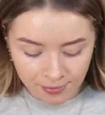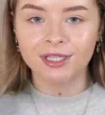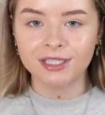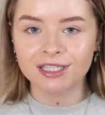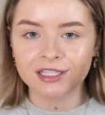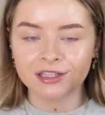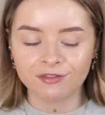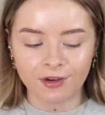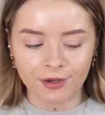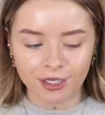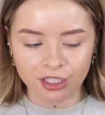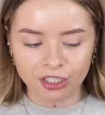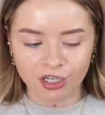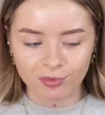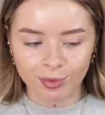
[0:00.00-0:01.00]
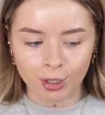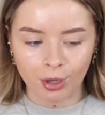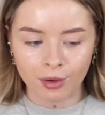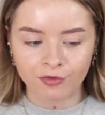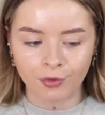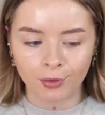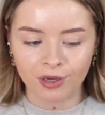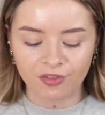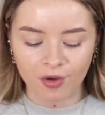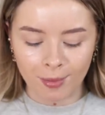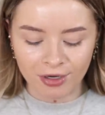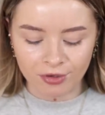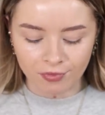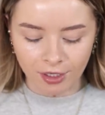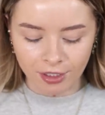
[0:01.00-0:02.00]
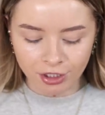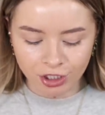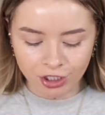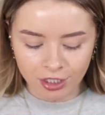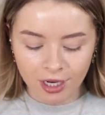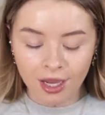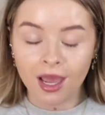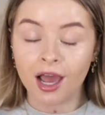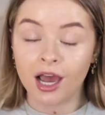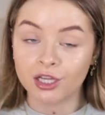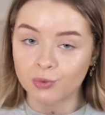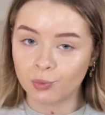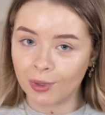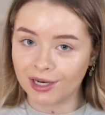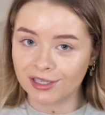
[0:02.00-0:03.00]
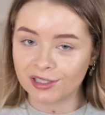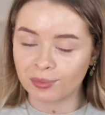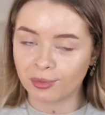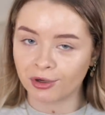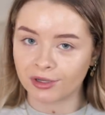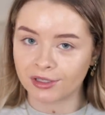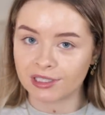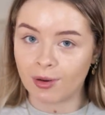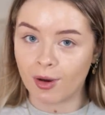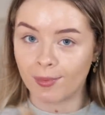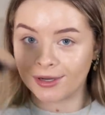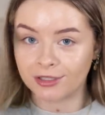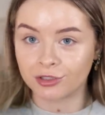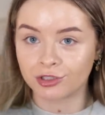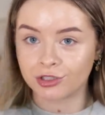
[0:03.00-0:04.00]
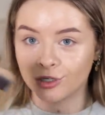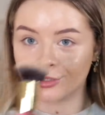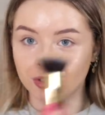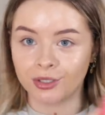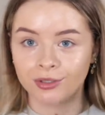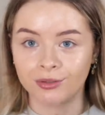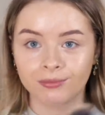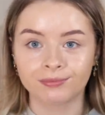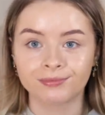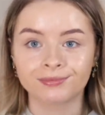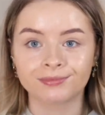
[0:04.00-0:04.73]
This is the foundation I've been going for if I'm in a rush, as well as the products that I'm about to show you